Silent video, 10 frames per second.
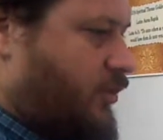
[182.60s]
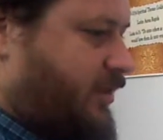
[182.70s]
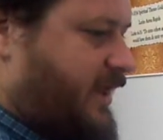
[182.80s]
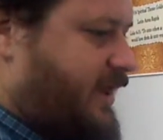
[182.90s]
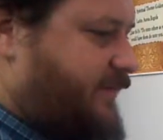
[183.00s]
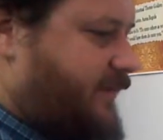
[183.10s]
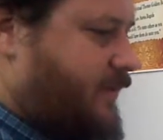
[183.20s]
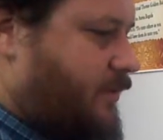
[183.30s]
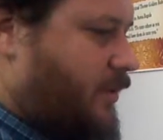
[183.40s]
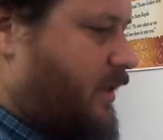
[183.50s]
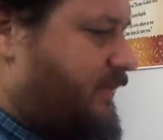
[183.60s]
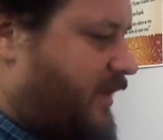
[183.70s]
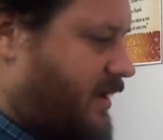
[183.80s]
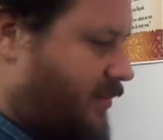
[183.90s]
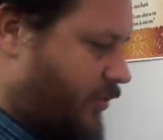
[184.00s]
We'll leave
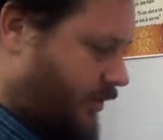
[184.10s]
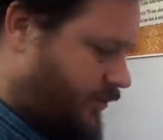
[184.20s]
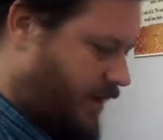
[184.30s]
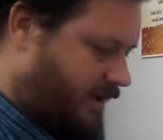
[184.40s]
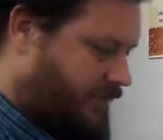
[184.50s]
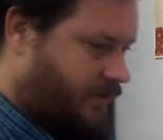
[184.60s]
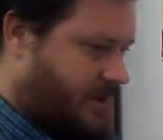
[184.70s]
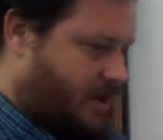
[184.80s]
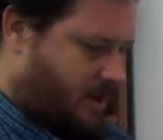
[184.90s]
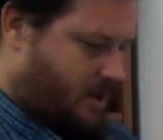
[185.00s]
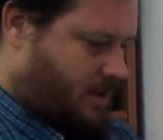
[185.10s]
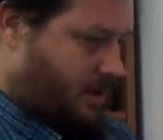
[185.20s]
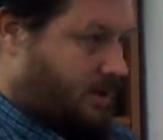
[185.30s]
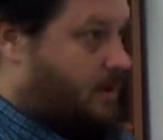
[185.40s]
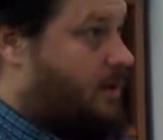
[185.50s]
that number on the right,
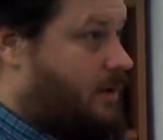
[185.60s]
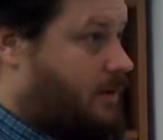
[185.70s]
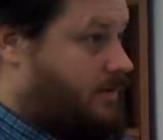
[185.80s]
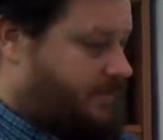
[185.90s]
and